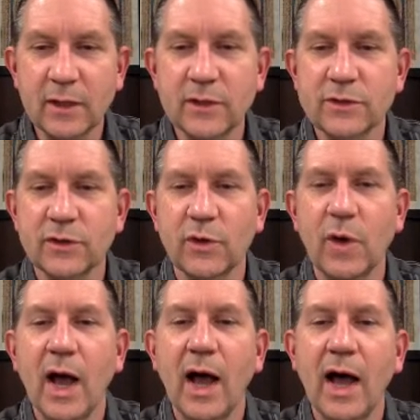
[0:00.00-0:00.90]

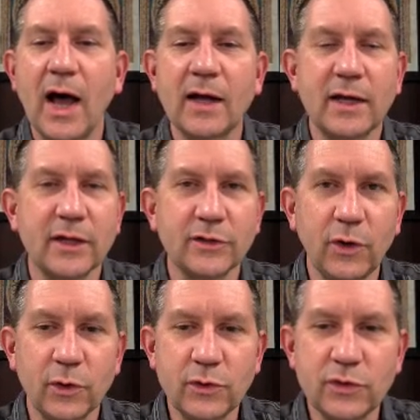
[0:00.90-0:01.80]
So
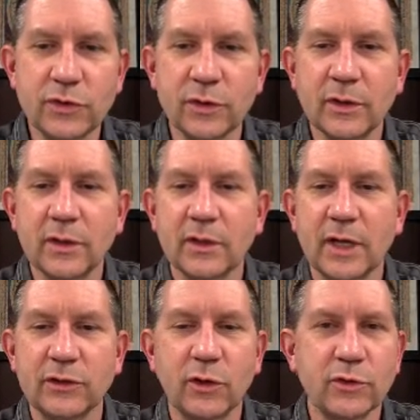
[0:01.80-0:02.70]
ha-kadosh,
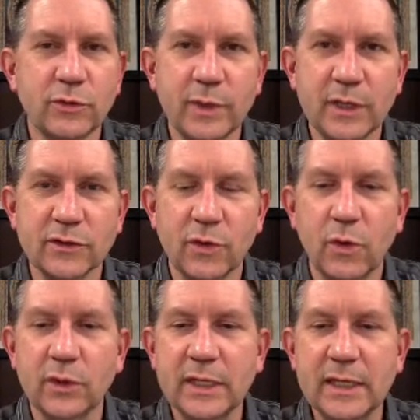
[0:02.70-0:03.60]
kadosh means
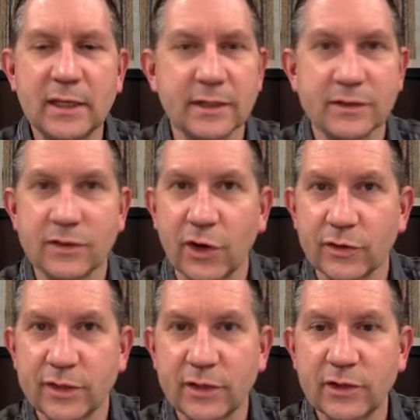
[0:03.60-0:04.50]
holy, it's
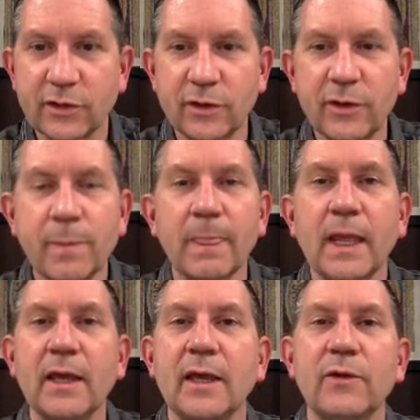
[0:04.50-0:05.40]
articular,
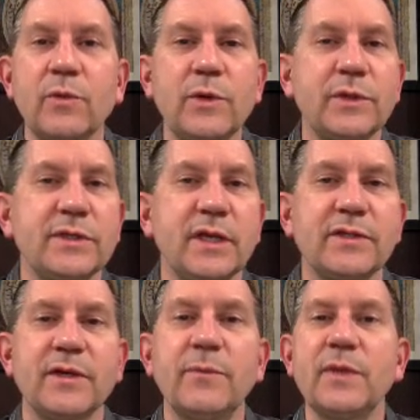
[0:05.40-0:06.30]
and we would say
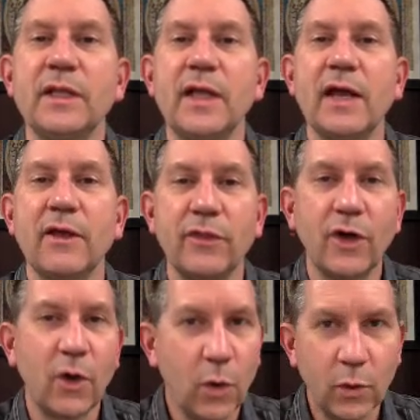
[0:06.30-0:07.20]
something like
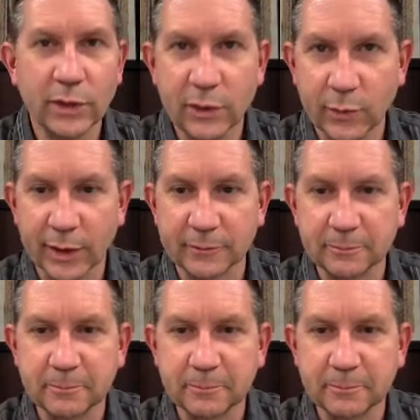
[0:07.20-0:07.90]
the Holy One.